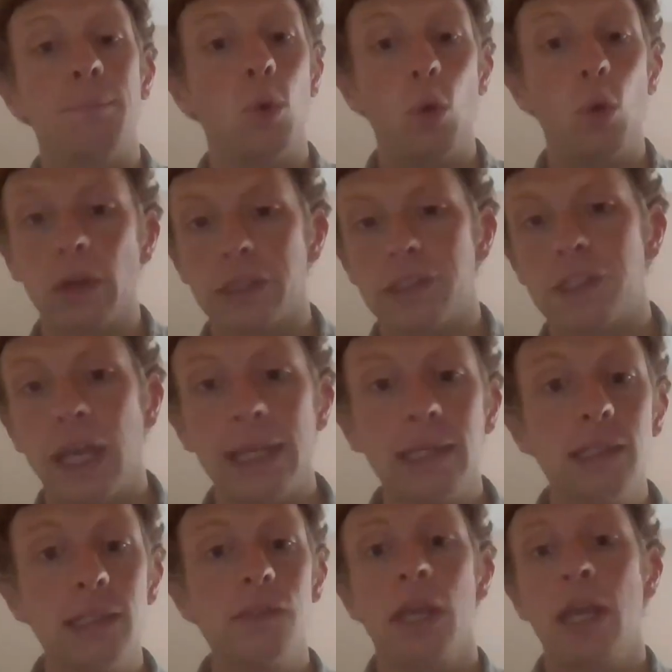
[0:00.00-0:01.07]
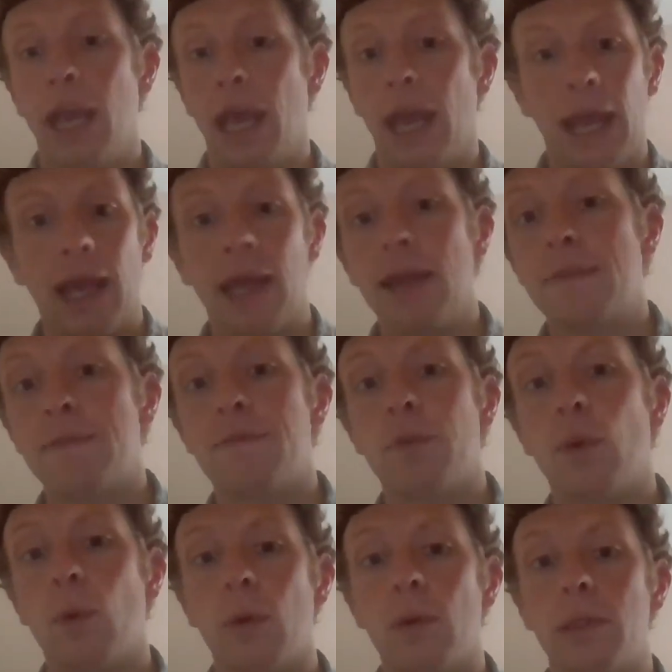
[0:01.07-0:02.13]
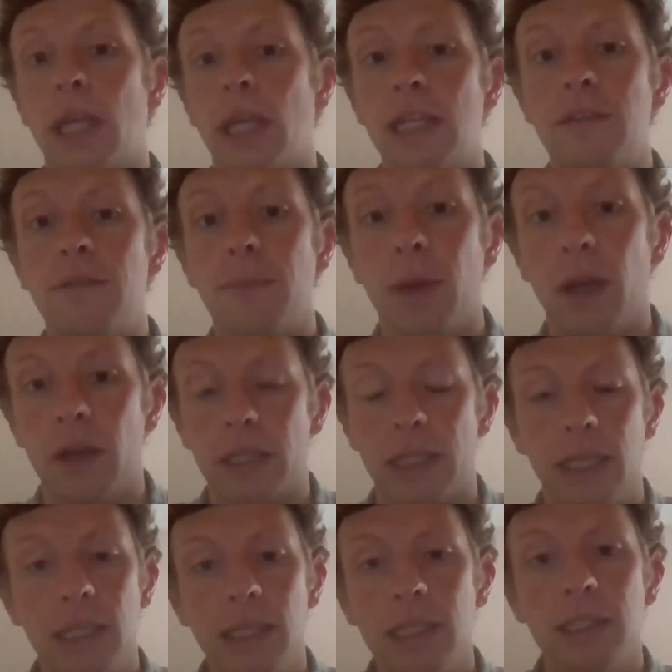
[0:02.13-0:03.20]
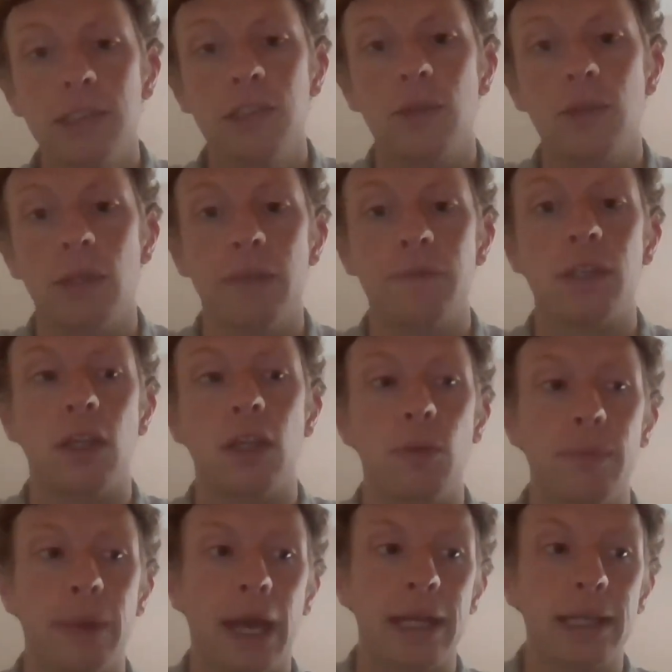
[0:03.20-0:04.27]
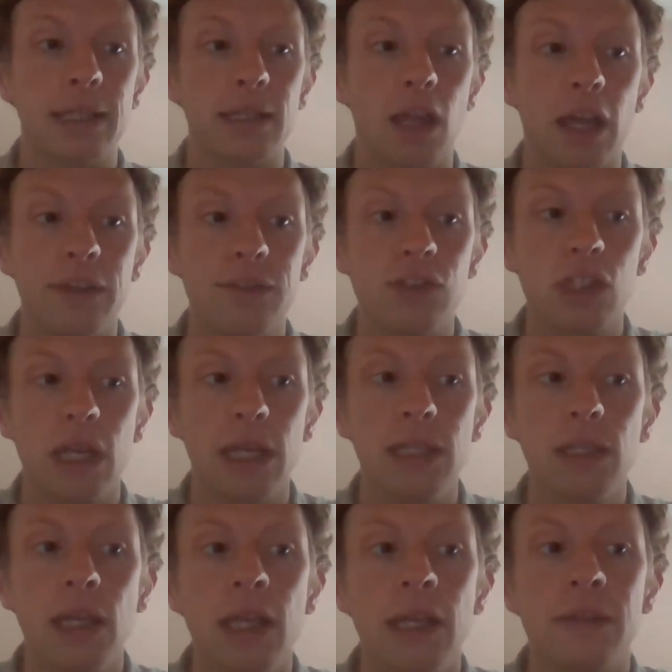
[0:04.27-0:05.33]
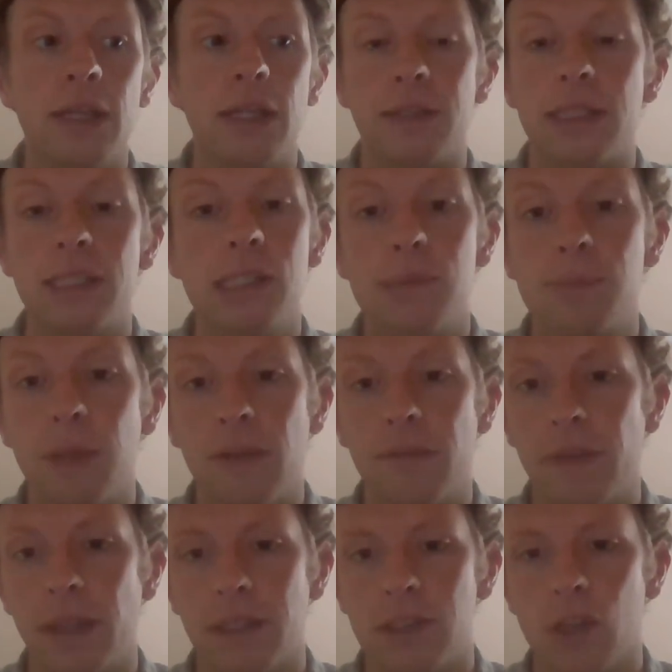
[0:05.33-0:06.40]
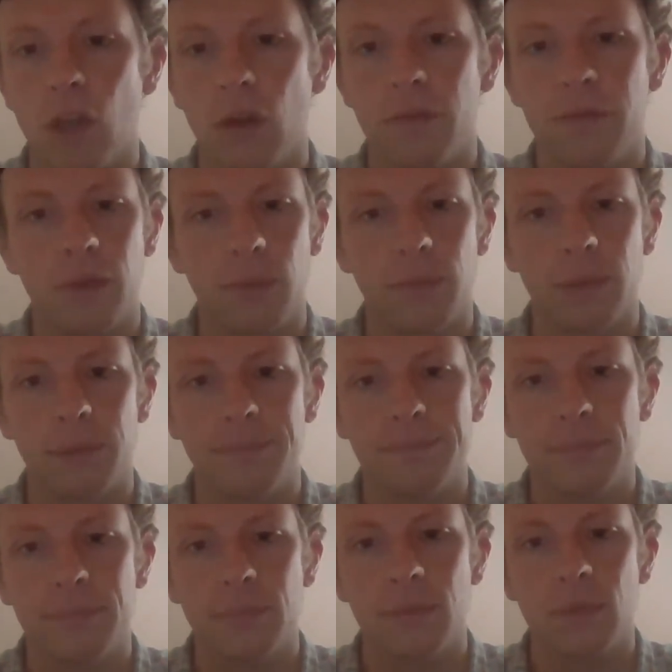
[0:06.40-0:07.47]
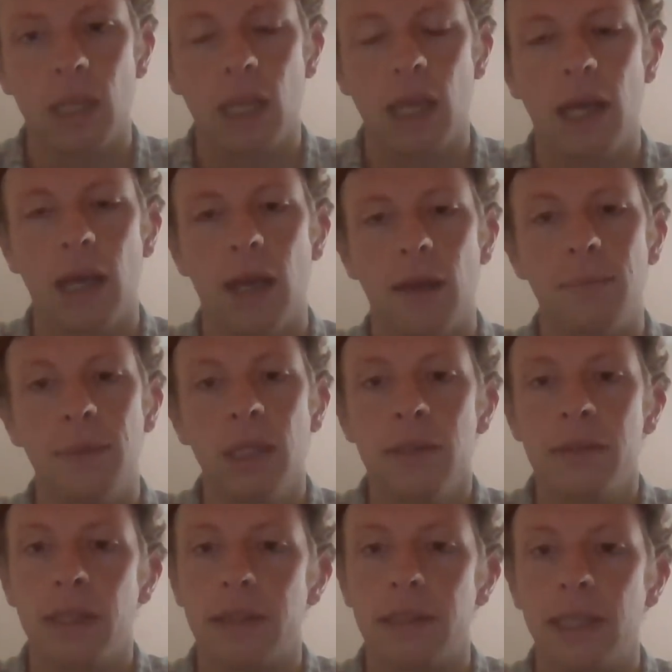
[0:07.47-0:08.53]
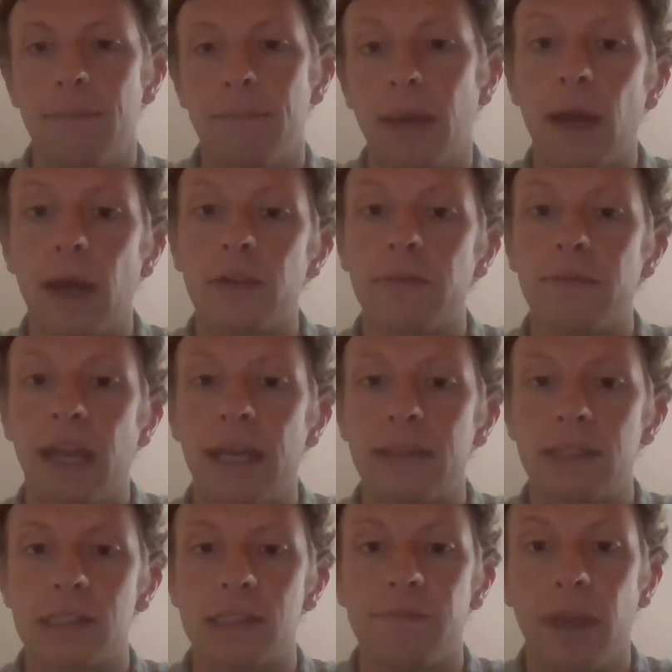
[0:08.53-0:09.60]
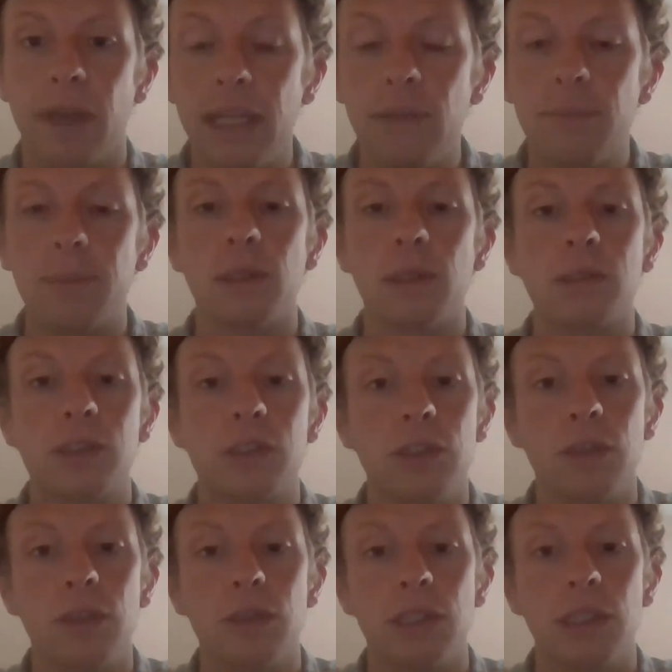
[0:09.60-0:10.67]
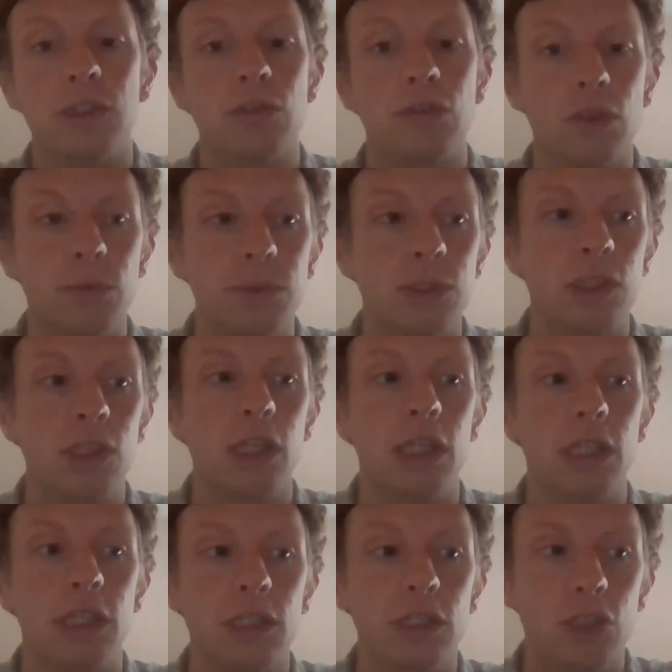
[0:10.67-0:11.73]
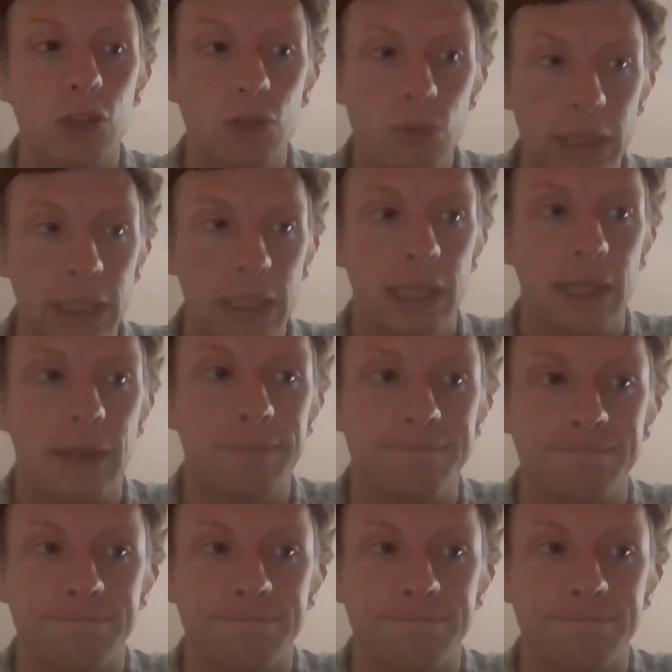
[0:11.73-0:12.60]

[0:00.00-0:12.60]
poorer settlers and for Native American Indians who lived a nomadic lifestyle, that this is being fenced off from them. That the amount of land that's available to these groups is shrinking.